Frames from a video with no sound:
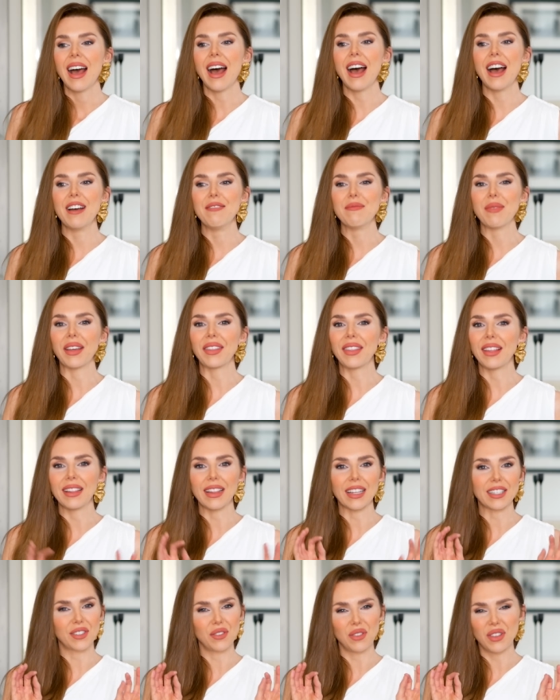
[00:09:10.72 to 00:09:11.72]
I think
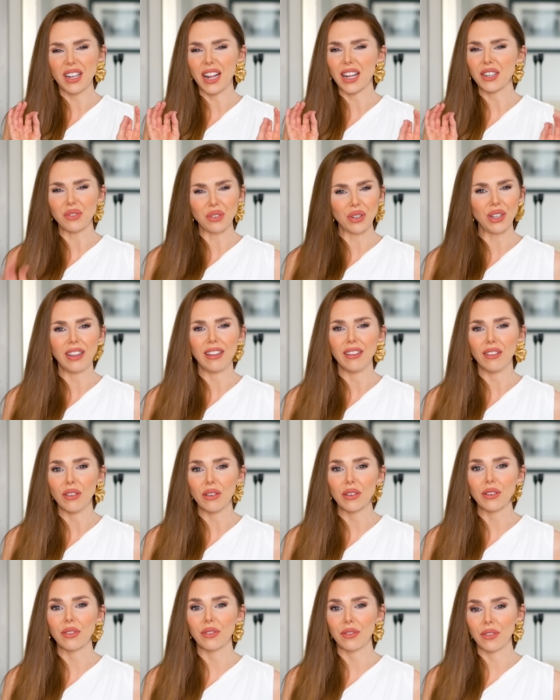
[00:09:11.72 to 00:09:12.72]
that's something I'd really
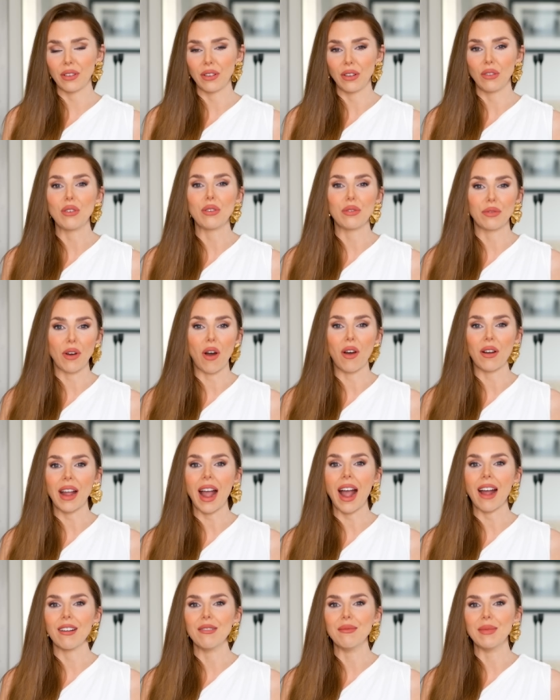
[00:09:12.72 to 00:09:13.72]
love on
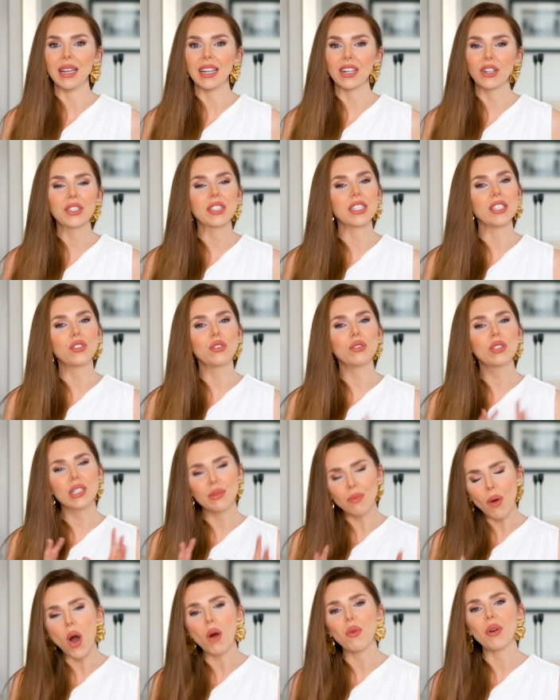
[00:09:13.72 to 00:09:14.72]
Karen Millen because they do
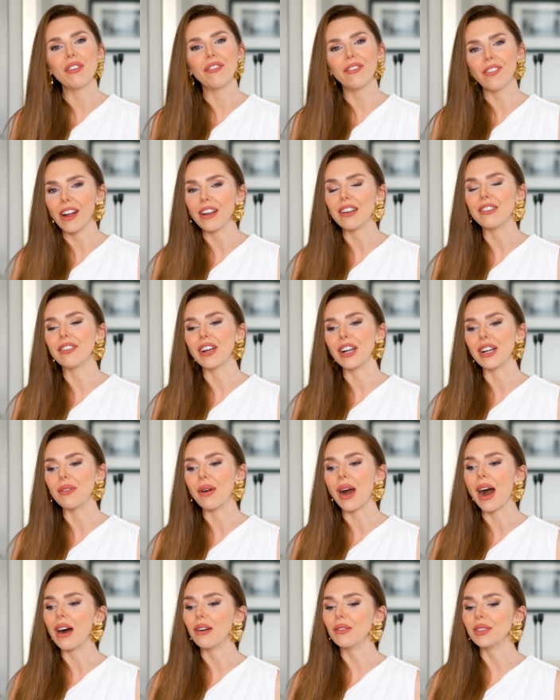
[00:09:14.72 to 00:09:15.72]
smart wear very
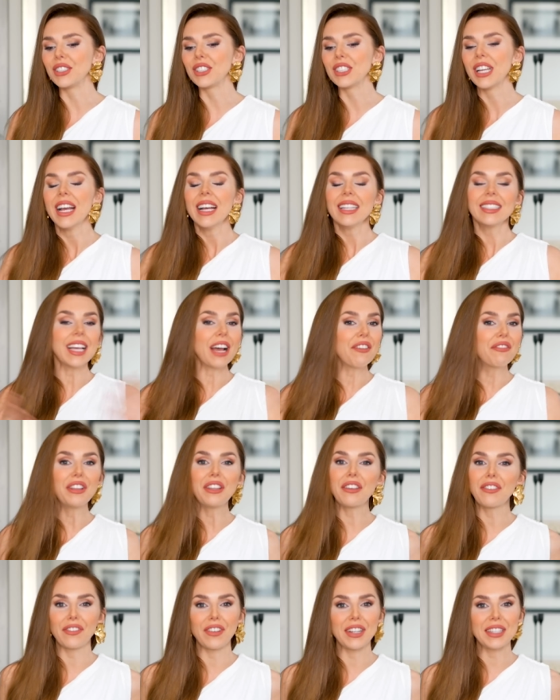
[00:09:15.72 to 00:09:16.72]
well, which
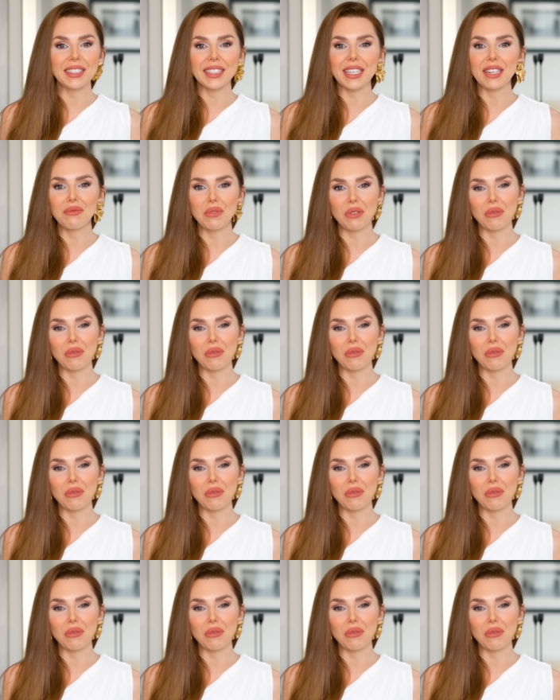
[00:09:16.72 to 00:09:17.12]
definitely fits in